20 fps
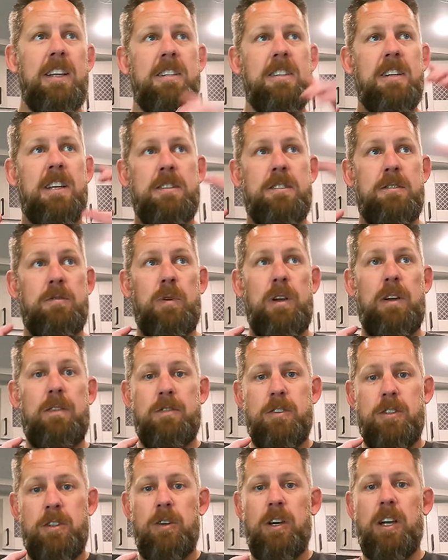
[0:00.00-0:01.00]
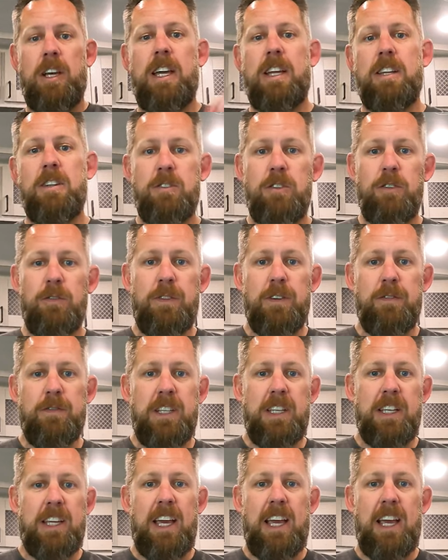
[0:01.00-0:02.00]
because we have two
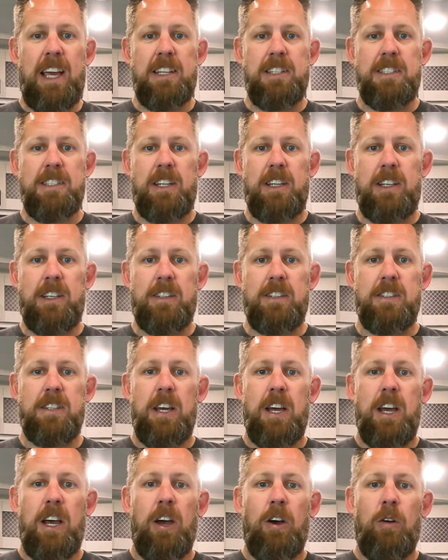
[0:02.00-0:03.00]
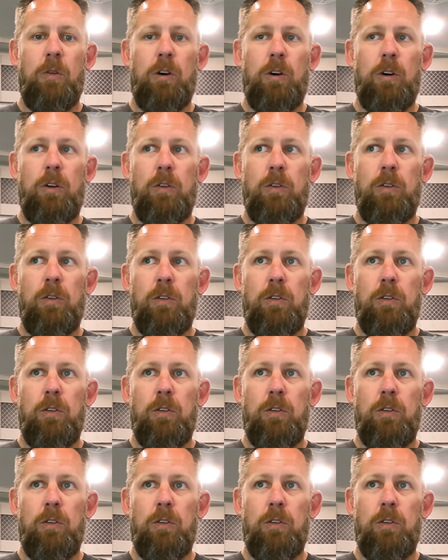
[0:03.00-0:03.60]
15K AC units. Well,